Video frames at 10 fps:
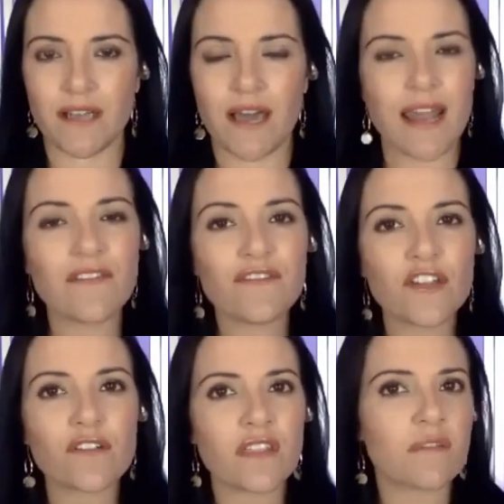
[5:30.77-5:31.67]
And I
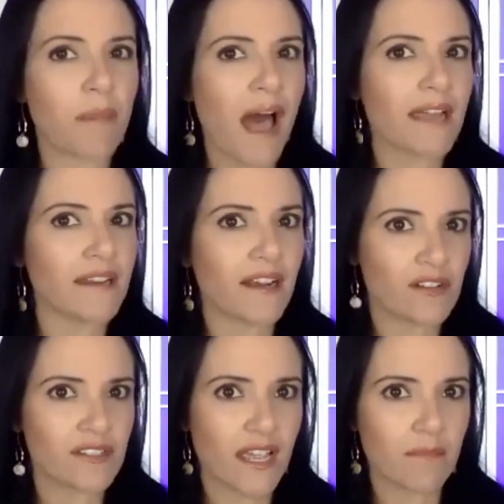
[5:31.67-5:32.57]
fear that the
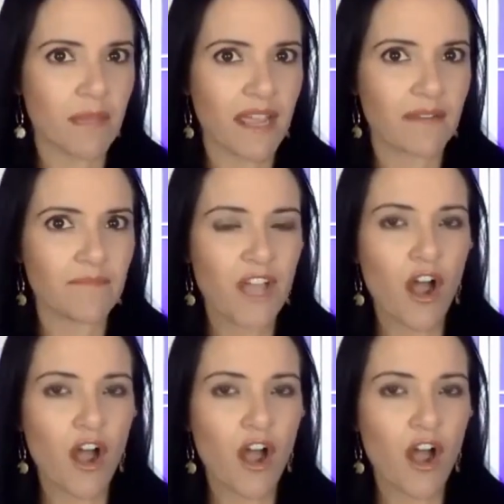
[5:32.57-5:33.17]
Biden-Harris campaign